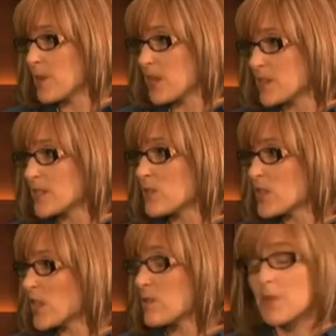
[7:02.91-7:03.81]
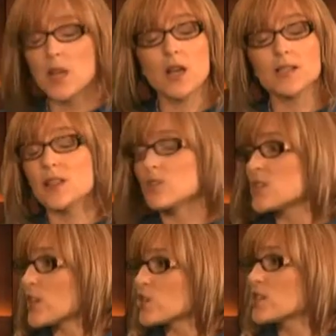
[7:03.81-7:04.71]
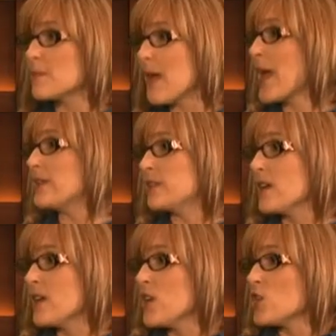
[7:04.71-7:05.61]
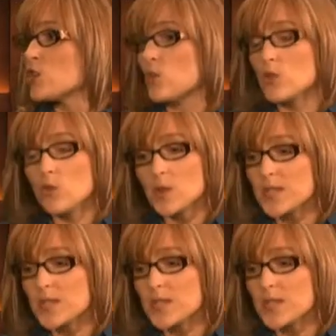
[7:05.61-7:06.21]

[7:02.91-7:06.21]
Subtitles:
because there's such a demand. Oh. So you will